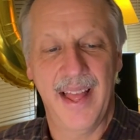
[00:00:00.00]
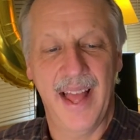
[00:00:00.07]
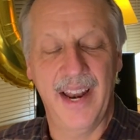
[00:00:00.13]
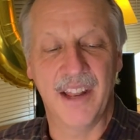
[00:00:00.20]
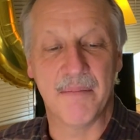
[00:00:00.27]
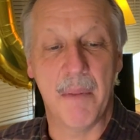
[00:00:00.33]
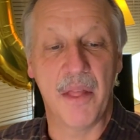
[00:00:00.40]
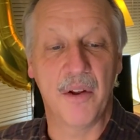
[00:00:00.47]

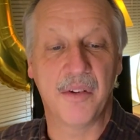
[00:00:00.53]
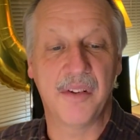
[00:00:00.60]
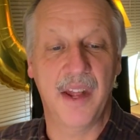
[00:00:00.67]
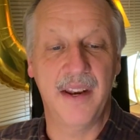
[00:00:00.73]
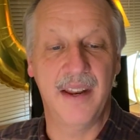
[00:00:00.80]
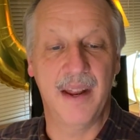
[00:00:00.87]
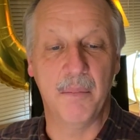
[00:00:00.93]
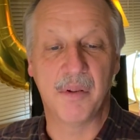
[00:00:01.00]
And his mother
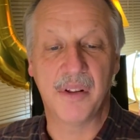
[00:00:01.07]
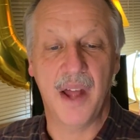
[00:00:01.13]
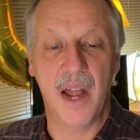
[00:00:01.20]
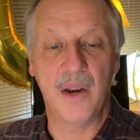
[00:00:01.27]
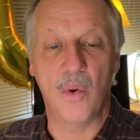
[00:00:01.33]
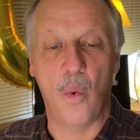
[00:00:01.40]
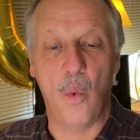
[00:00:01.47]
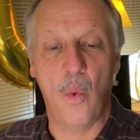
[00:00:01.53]
said to him,
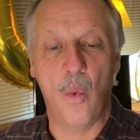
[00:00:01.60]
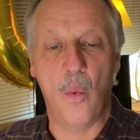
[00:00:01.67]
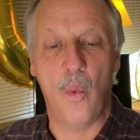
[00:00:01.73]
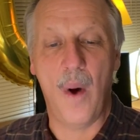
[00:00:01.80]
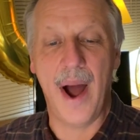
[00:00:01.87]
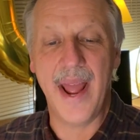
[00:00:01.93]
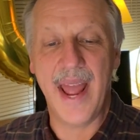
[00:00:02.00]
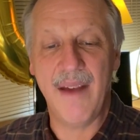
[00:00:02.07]
Son,
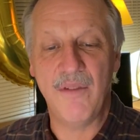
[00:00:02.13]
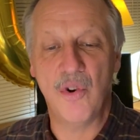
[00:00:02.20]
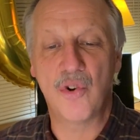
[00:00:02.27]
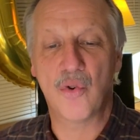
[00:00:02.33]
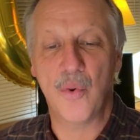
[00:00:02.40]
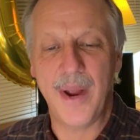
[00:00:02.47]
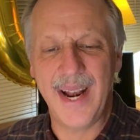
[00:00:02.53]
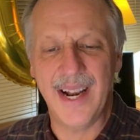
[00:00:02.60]
why have you
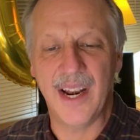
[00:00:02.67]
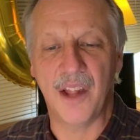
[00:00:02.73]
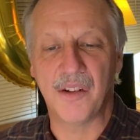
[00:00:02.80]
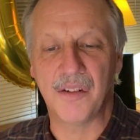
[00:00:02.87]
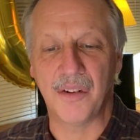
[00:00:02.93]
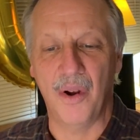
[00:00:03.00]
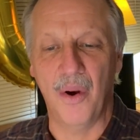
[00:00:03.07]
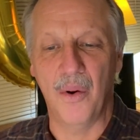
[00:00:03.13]
treated us
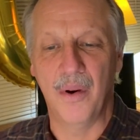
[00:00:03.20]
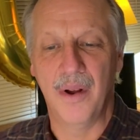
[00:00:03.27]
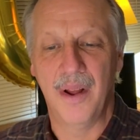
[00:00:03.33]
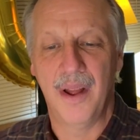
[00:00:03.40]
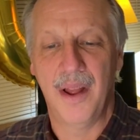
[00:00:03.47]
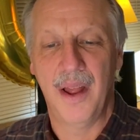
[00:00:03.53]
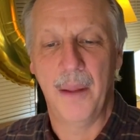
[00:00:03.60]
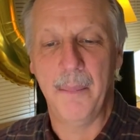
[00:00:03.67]
so?
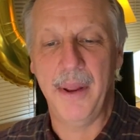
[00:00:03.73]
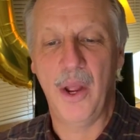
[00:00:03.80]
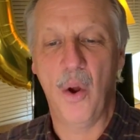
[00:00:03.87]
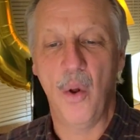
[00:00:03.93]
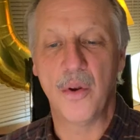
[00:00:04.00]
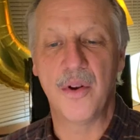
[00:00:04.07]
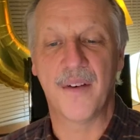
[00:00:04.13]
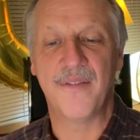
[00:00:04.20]

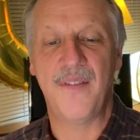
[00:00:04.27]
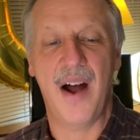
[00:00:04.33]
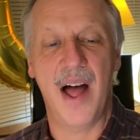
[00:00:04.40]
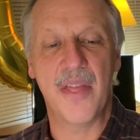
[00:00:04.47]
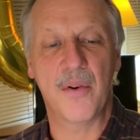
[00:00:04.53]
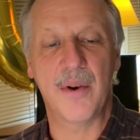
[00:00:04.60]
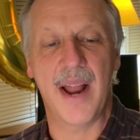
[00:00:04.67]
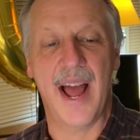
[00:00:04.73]
Behold, your
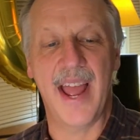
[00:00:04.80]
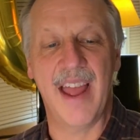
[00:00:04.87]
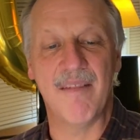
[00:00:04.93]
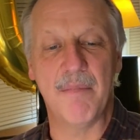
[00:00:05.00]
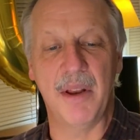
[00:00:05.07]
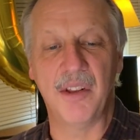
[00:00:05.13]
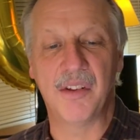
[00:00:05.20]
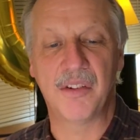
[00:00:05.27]
father and I
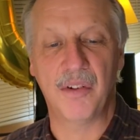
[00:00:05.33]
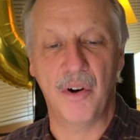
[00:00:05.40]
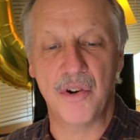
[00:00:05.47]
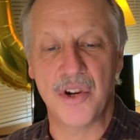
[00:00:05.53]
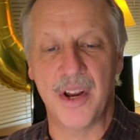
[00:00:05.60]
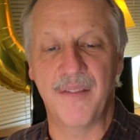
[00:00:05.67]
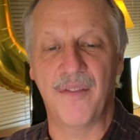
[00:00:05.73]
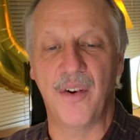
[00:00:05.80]
have been
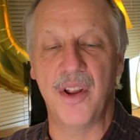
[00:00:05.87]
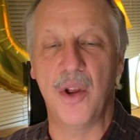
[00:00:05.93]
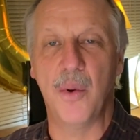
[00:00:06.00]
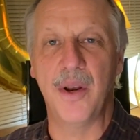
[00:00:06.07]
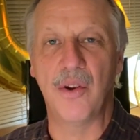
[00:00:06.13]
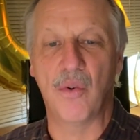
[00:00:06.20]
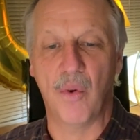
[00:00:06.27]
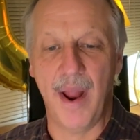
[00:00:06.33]
searching for you
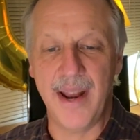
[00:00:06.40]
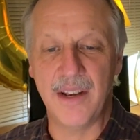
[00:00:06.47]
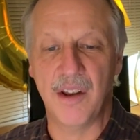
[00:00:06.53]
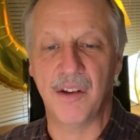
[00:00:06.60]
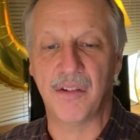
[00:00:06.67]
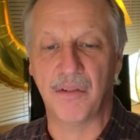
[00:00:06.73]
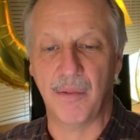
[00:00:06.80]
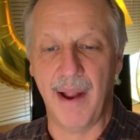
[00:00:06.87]
in great
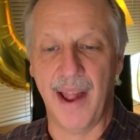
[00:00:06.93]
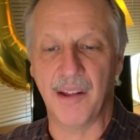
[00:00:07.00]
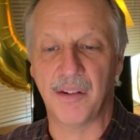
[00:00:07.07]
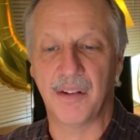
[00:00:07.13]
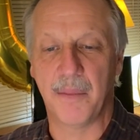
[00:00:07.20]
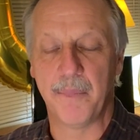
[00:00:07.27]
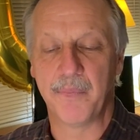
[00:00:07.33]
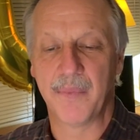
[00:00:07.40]

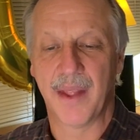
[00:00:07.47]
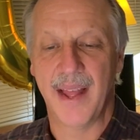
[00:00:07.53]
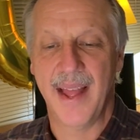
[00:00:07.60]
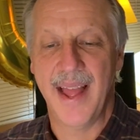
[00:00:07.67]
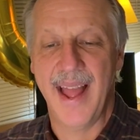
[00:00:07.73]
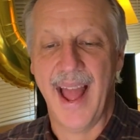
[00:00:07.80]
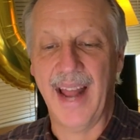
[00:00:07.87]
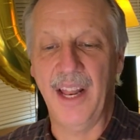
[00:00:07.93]
distress.
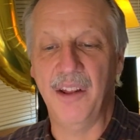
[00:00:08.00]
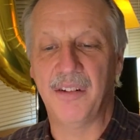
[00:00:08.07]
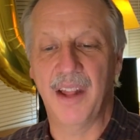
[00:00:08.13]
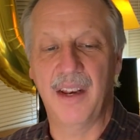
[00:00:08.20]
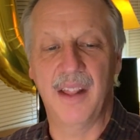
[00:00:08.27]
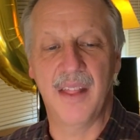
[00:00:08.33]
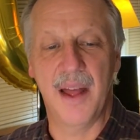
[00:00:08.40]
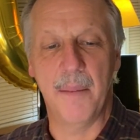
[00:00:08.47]
And he
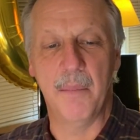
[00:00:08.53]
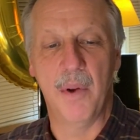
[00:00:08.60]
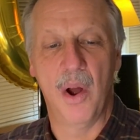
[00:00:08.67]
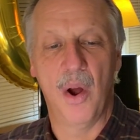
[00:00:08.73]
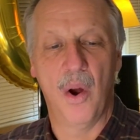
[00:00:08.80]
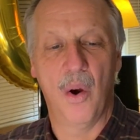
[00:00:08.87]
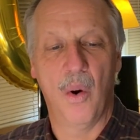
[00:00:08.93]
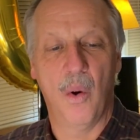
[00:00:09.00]
said to them,
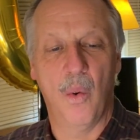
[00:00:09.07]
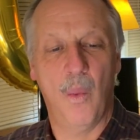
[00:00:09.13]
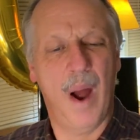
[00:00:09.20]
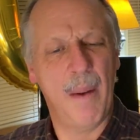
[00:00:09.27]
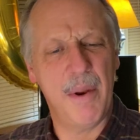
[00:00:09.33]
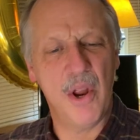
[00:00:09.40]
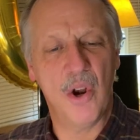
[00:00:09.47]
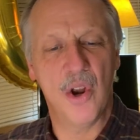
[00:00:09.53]

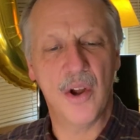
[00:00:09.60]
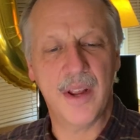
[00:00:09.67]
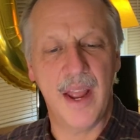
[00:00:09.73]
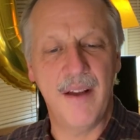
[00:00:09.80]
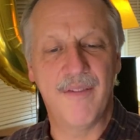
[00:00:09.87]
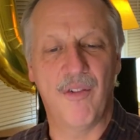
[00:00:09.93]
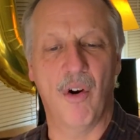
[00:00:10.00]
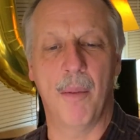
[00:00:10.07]
Why were you
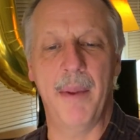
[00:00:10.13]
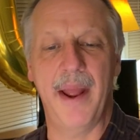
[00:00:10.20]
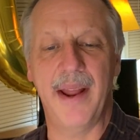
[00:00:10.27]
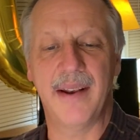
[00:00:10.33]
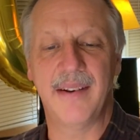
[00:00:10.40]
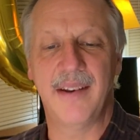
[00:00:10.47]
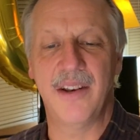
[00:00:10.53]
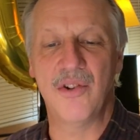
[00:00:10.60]
looking for me?
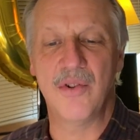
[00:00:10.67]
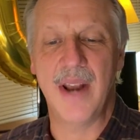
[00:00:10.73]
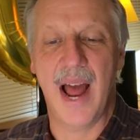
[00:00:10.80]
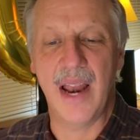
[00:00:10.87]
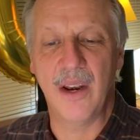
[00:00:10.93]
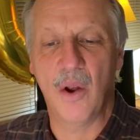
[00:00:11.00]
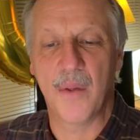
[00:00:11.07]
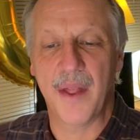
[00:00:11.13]
Did you
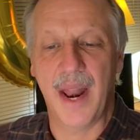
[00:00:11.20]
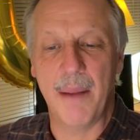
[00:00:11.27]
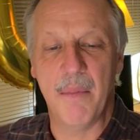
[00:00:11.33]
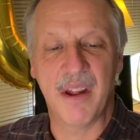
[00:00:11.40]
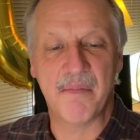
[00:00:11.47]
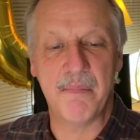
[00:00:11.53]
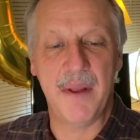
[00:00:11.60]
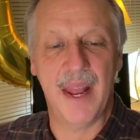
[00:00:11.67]
not know that I
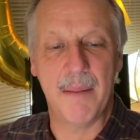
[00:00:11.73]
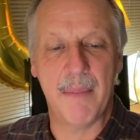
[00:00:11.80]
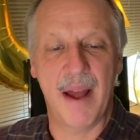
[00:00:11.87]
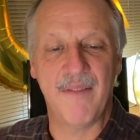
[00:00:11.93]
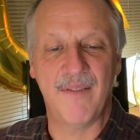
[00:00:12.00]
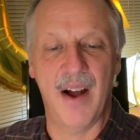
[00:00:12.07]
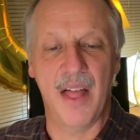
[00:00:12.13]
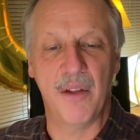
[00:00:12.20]
must be in my
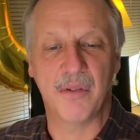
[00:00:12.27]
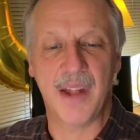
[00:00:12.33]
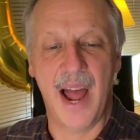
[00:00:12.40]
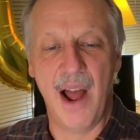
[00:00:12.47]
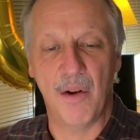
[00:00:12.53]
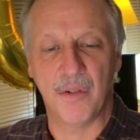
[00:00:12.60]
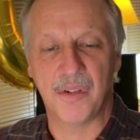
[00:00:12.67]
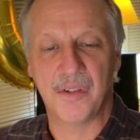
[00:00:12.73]
father's
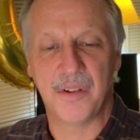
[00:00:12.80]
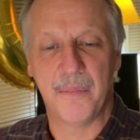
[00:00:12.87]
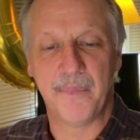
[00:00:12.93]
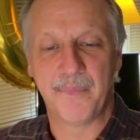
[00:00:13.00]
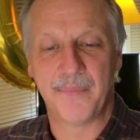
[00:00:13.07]
house?